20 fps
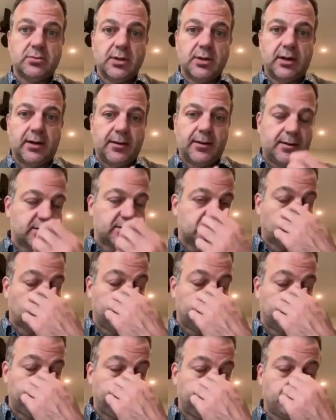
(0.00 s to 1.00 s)

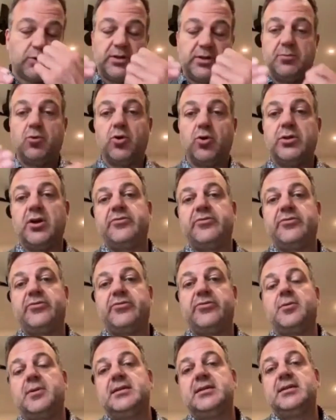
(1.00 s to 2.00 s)
the more the
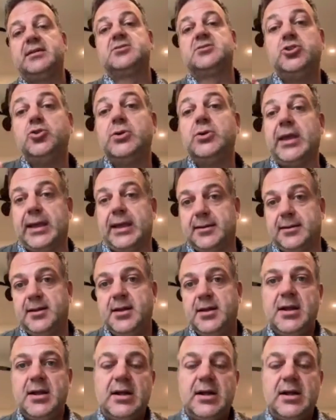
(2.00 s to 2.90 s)
off-farm kids do get.